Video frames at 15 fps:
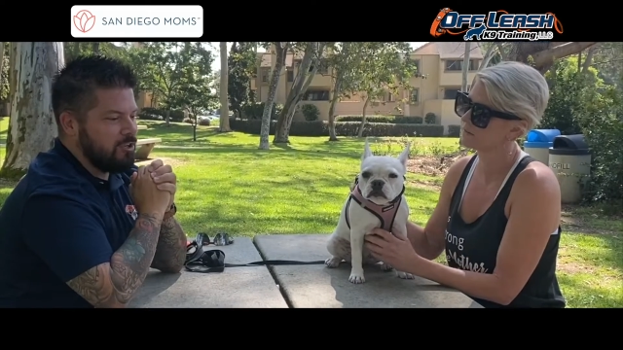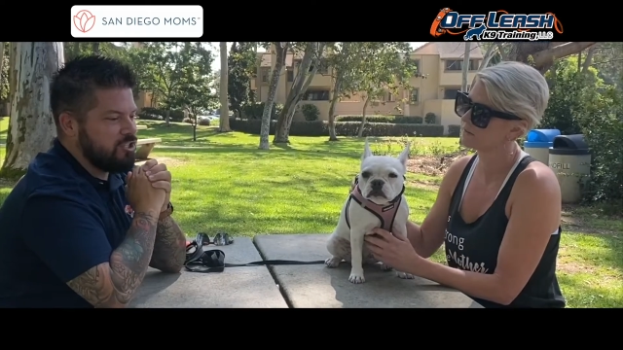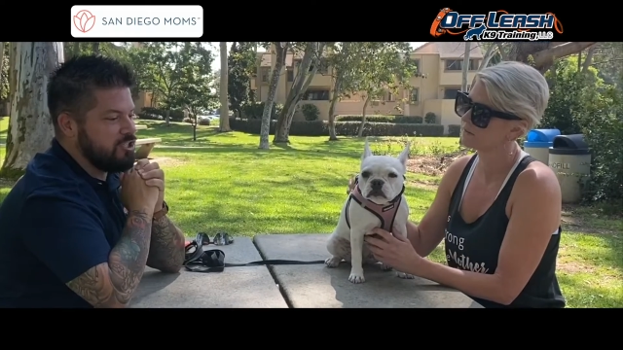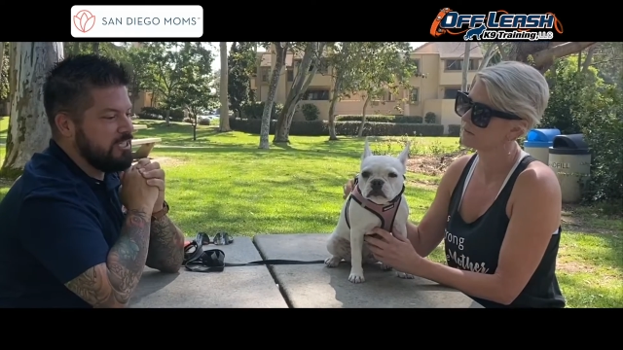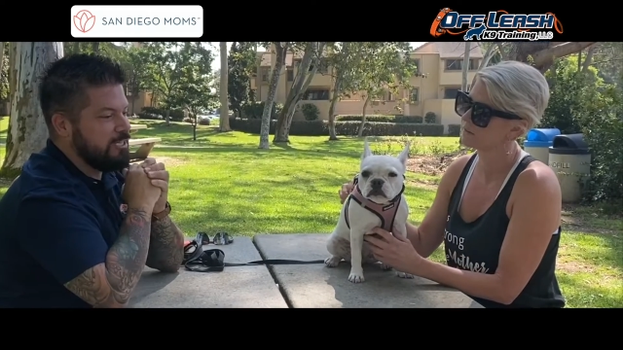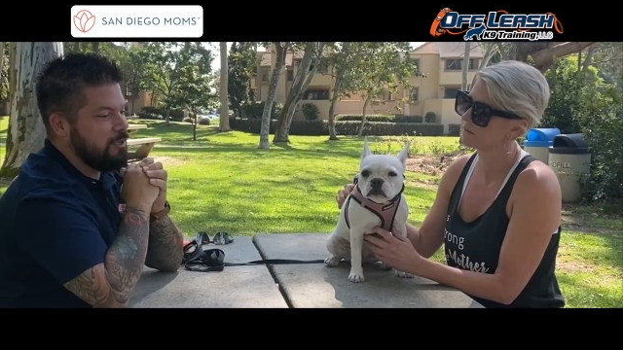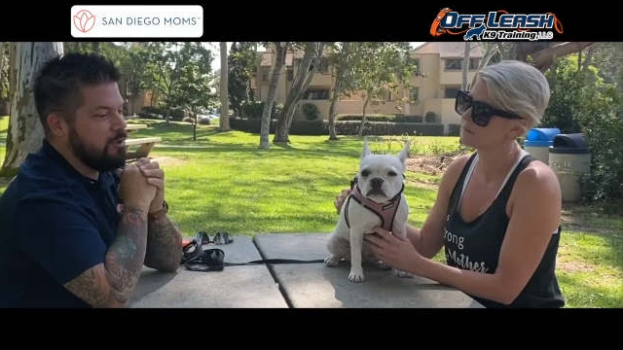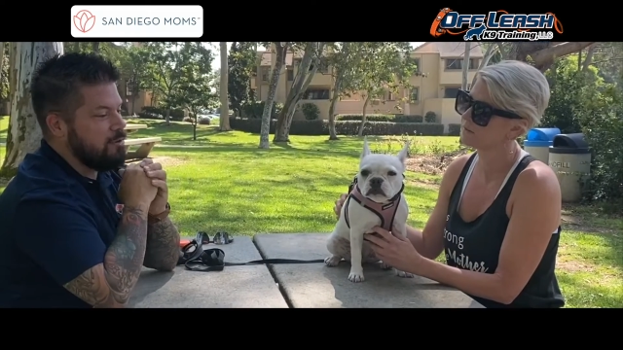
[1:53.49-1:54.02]

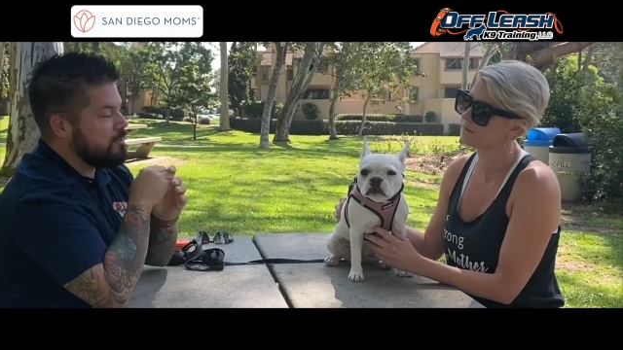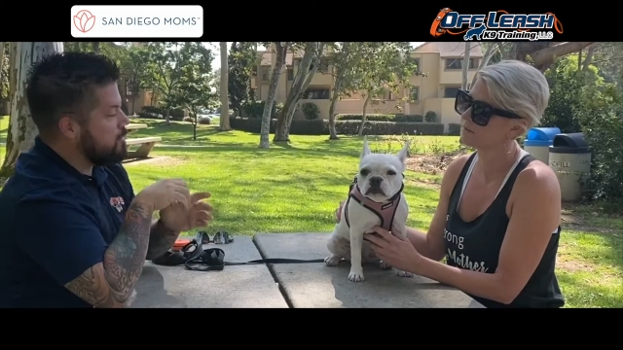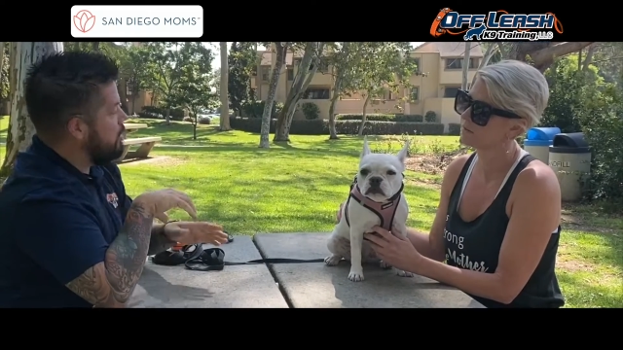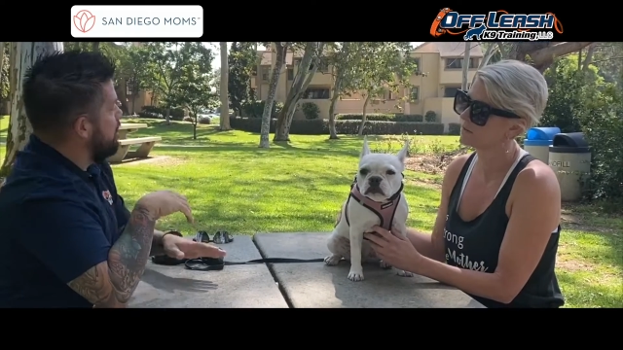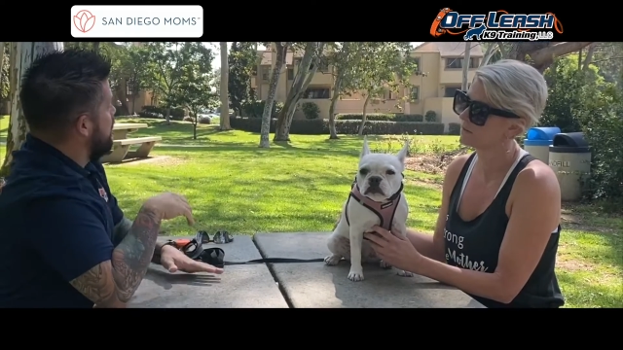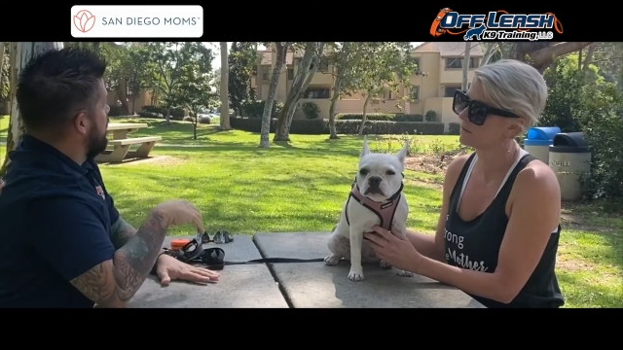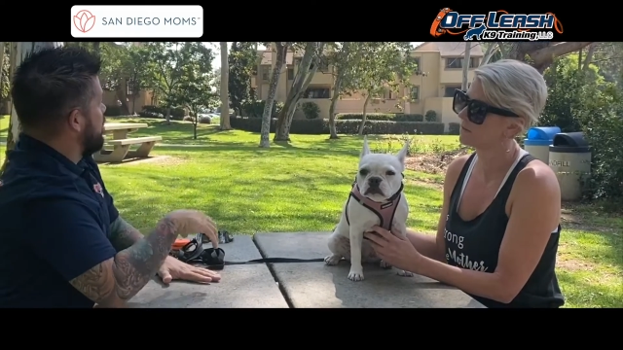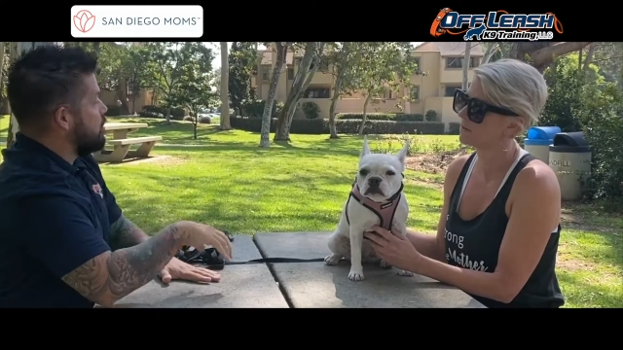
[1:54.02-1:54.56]
she knows
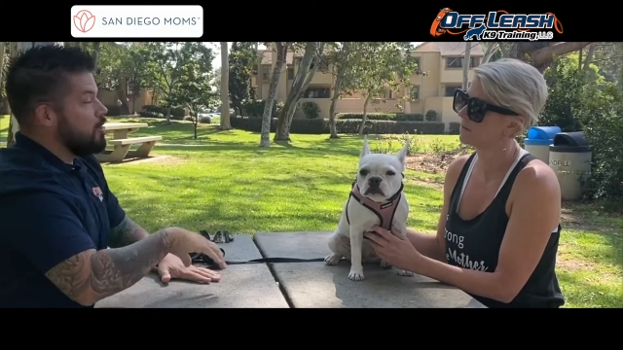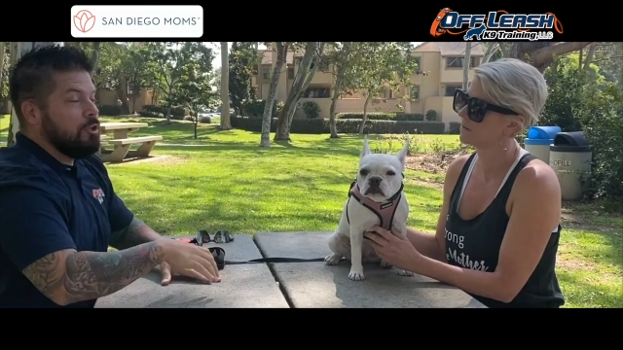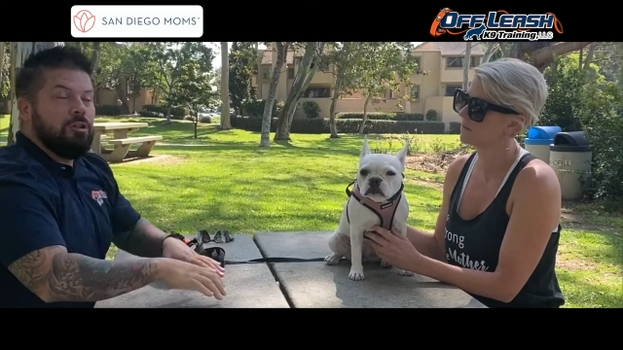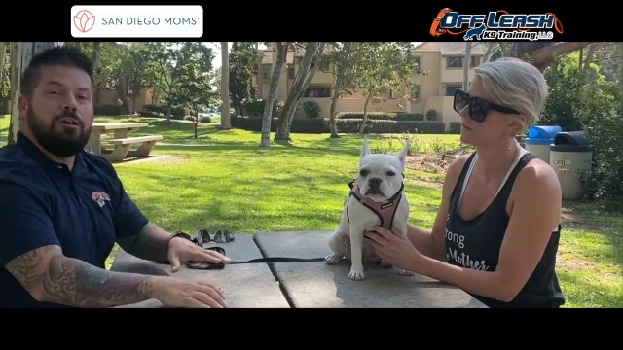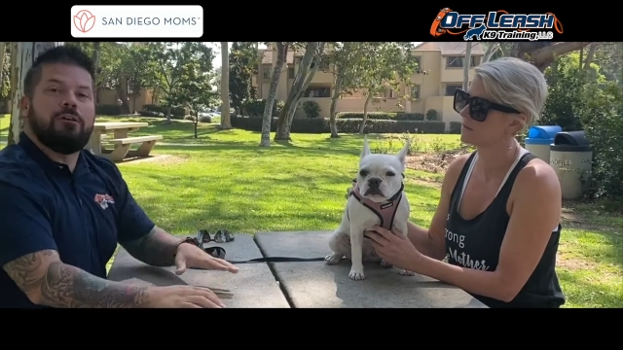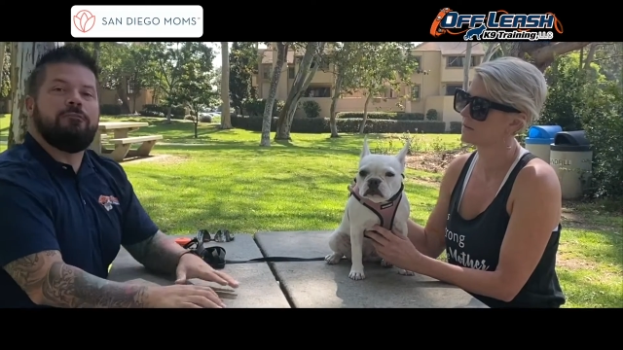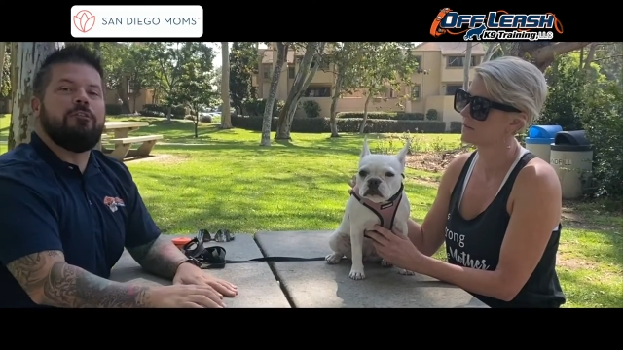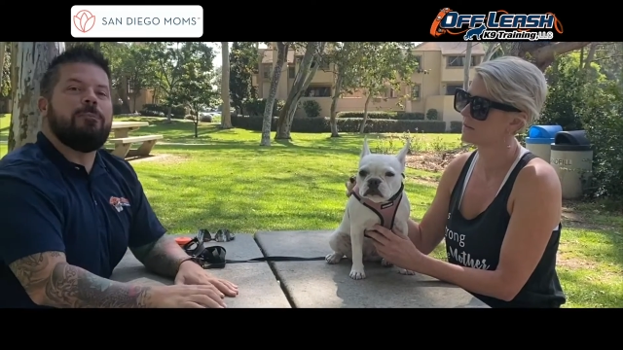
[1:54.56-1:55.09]
to
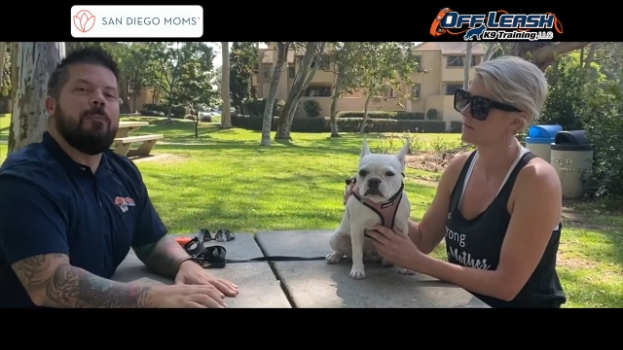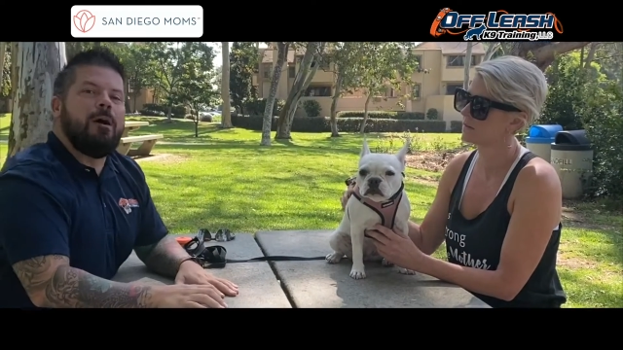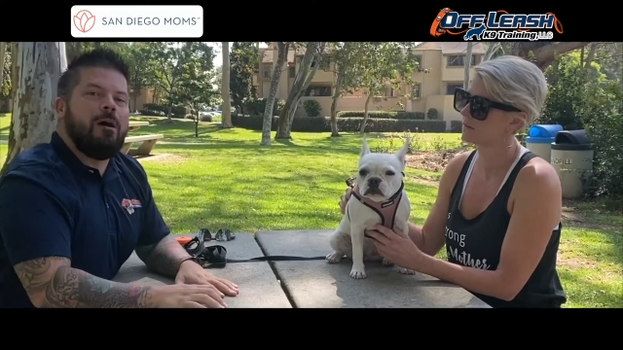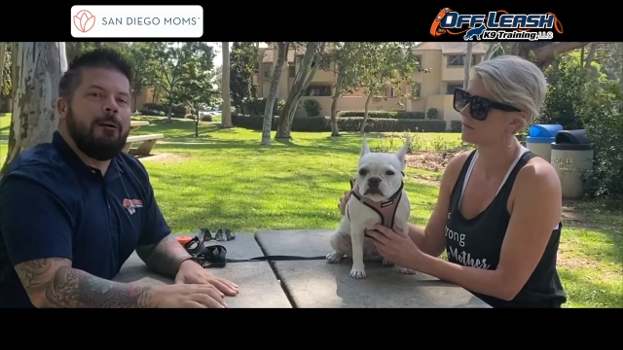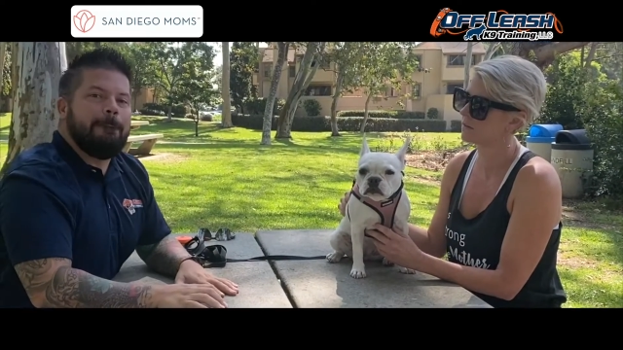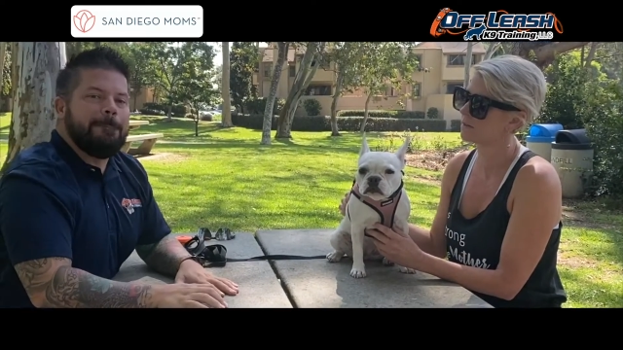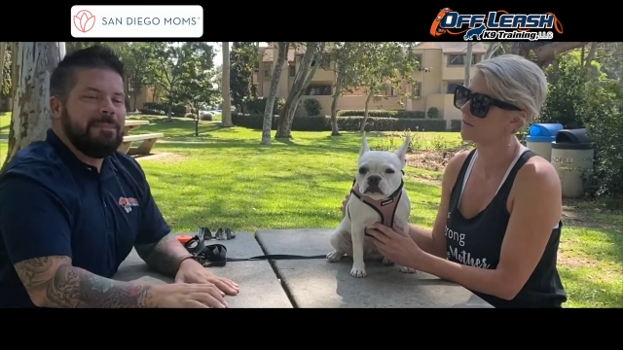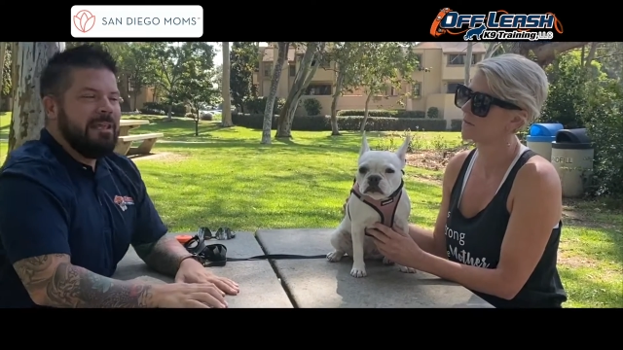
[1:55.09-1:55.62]
look for mom.